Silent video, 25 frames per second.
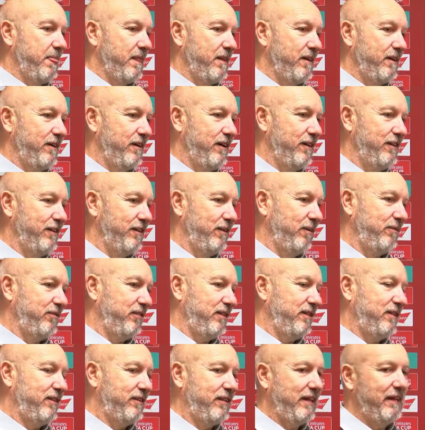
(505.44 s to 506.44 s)
and obviously
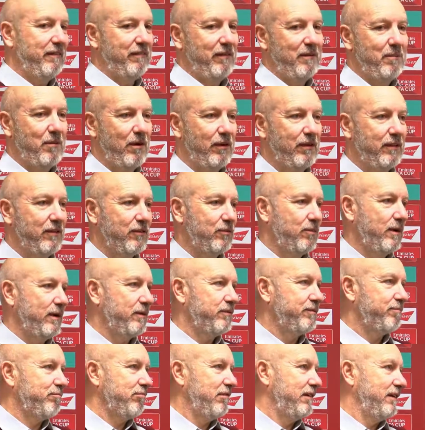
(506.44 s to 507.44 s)
the TV money as well is
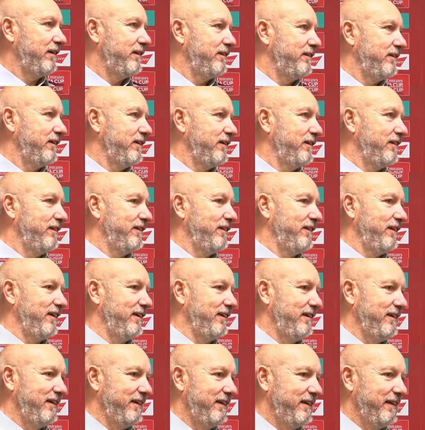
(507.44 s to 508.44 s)
brilliant. And
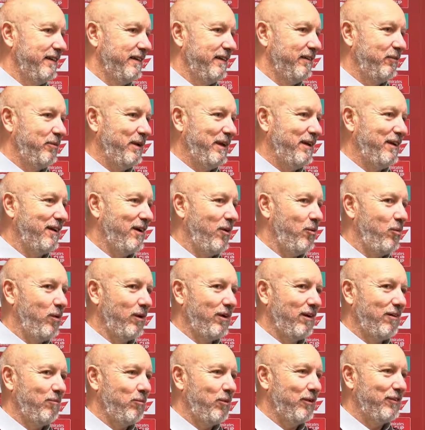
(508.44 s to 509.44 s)
if we could go
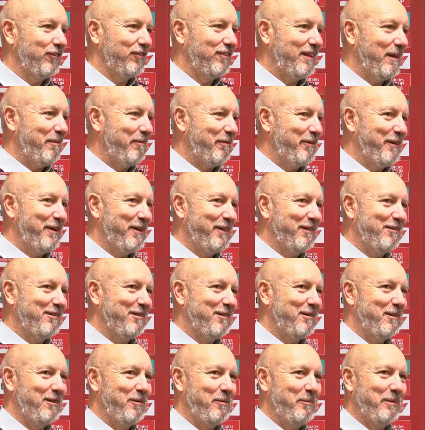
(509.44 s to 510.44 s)
one step further,
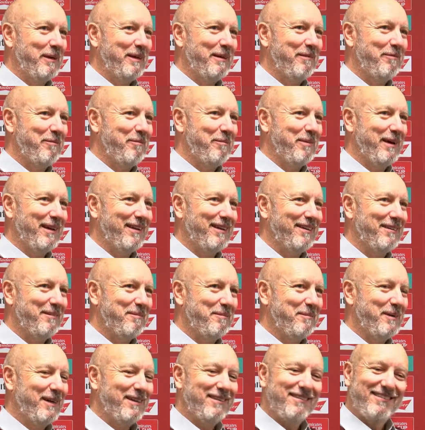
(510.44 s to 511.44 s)
it would be even better.
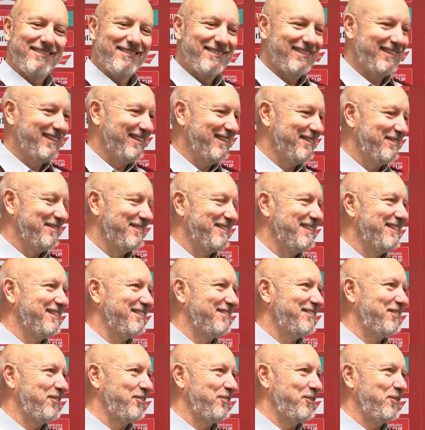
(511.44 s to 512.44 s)
But you know, it's
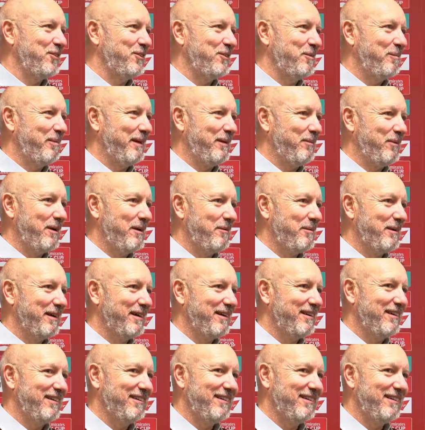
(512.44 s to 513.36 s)
just good to be where we are.